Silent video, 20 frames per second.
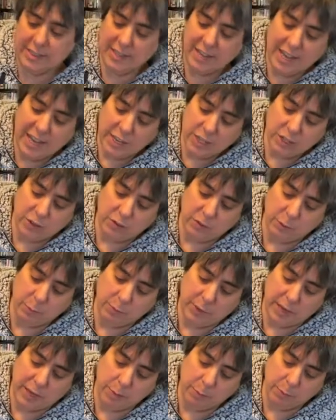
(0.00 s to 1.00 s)
the edge of the
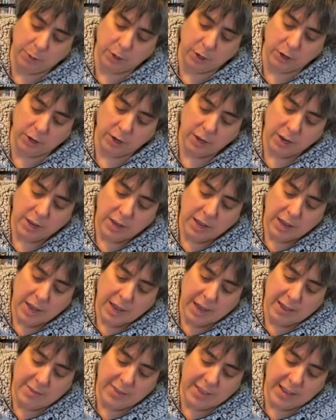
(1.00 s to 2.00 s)
paper,
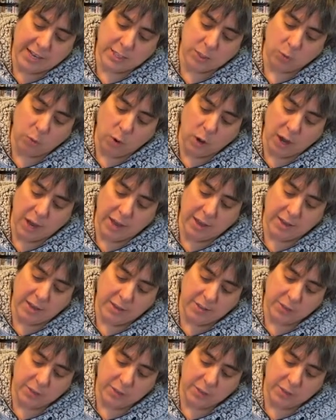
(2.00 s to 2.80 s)
and that's why